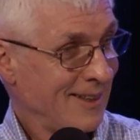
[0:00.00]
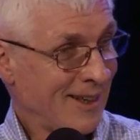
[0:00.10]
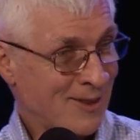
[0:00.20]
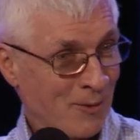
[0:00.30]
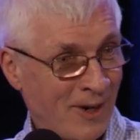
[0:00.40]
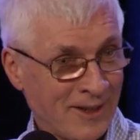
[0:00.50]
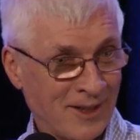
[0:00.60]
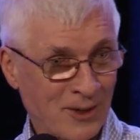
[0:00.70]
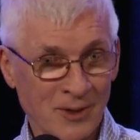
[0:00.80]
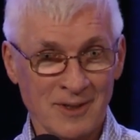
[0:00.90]
That's why
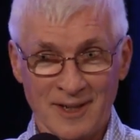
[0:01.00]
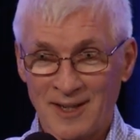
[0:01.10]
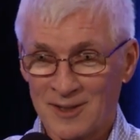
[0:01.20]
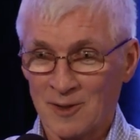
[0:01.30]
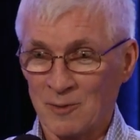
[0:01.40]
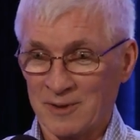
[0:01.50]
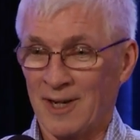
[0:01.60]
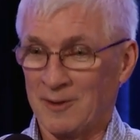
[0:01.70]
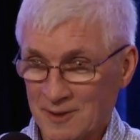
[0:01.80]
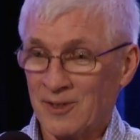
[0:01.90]
they couldn't enter
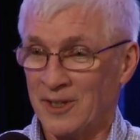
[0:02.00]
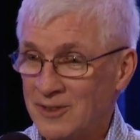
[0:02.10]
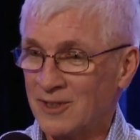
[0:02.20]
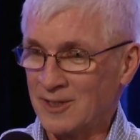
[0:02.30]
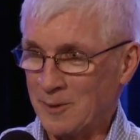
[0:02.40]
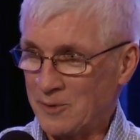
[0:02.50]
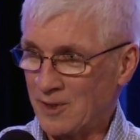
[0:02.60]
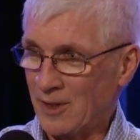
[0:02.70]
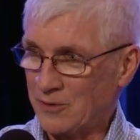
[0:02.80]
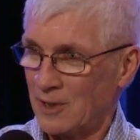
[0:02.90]
without cleansing
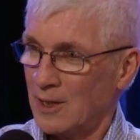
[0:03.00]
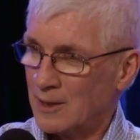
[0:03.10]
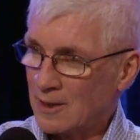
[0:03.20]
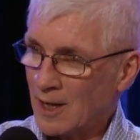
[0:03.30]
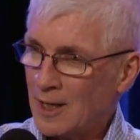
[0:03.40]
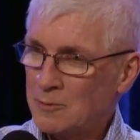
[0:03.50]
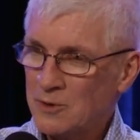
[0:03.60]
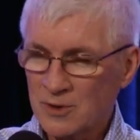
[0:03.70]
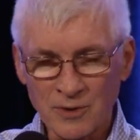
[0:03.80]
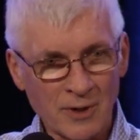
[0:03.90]
themselves. God
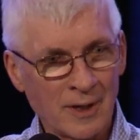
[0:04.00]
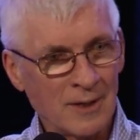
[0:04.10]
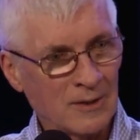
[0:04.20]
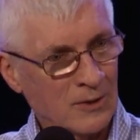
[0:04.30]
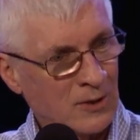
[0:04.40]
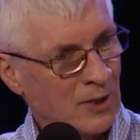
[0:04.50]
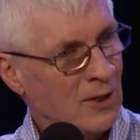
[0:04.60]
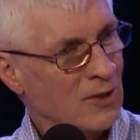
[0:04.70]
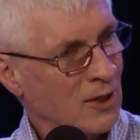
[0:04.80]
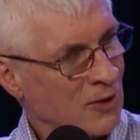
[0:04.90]
was trying to
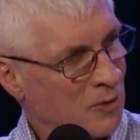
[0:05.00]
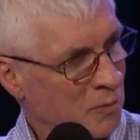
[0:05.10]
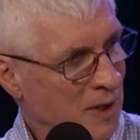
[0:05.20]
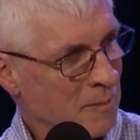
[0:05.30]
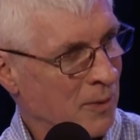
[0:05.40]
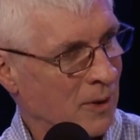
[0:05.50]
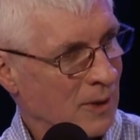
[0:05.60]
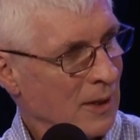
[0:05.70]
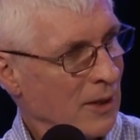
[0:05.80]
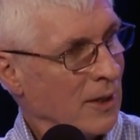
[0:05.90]
teach his
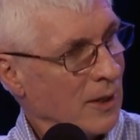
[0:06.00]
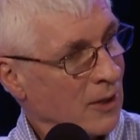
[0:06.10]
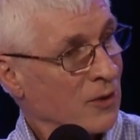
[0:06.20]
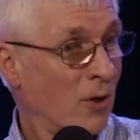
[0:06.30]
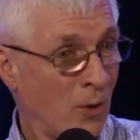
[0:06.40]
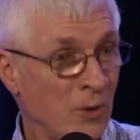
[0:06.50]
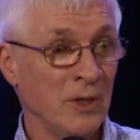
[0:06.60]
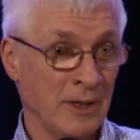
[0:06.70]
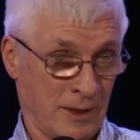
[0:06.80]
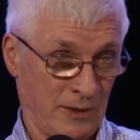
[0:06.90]
people his
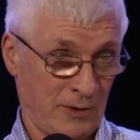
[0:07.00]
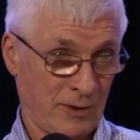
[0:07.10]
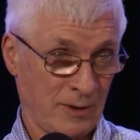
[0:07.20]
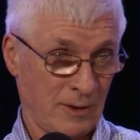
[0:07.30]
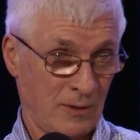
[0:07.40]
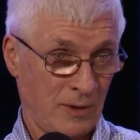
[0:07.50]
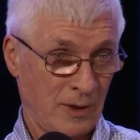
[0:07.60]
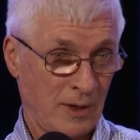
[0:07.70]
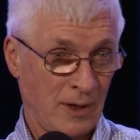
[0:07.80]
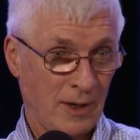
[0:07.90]
holiness
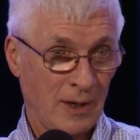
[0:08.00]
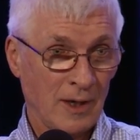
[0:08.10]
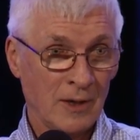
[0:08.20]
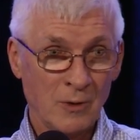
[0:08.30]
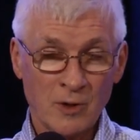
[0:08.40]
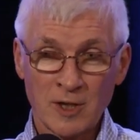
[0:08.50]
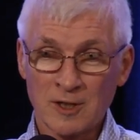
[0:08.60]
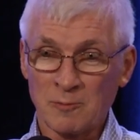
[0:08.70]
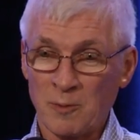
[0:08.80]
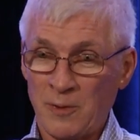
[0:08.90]
in order
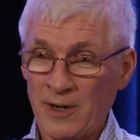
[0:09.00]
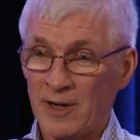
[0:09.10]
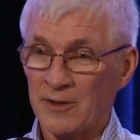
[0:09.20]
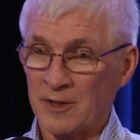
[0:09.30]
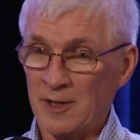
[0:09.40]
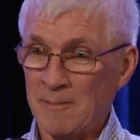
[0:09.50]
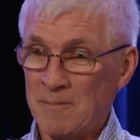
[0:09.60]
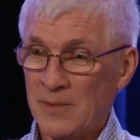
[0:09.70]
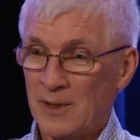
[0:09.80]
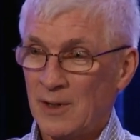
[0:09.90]
to prepare
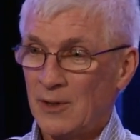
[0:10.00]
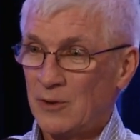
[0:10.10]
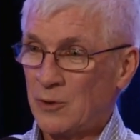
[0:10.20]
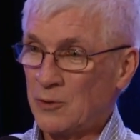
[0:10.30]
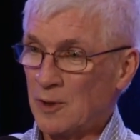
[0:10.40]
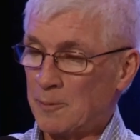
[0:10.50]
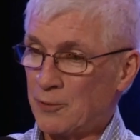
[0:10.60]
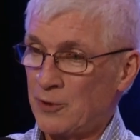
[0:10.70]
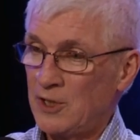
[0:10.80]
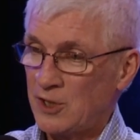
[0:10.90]
them to
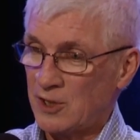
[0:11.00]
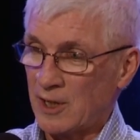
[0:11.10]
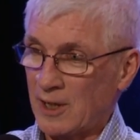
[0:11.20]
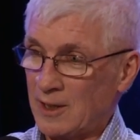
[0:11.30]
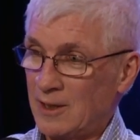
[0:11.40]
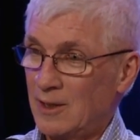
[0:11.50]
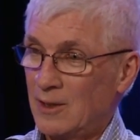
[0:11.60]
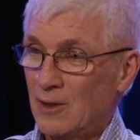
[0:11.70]
appreciate